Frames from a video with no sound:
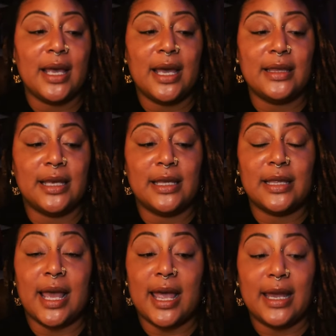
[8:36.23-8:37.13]
And then
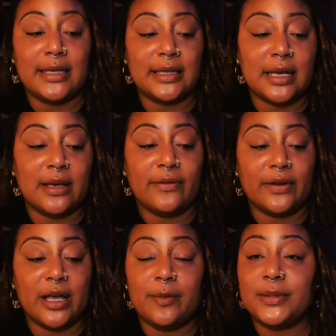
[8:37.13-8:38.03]
the Eight of
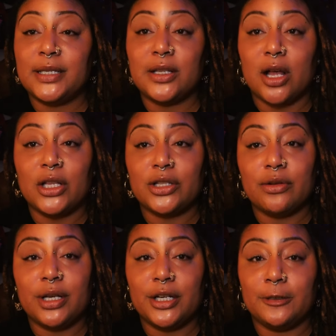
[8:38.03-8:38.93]
Cups is
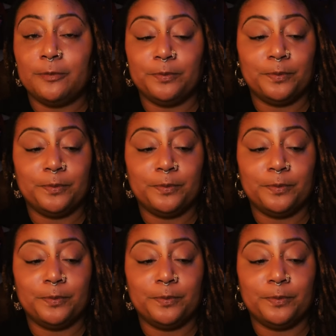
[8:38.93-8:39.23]
also here.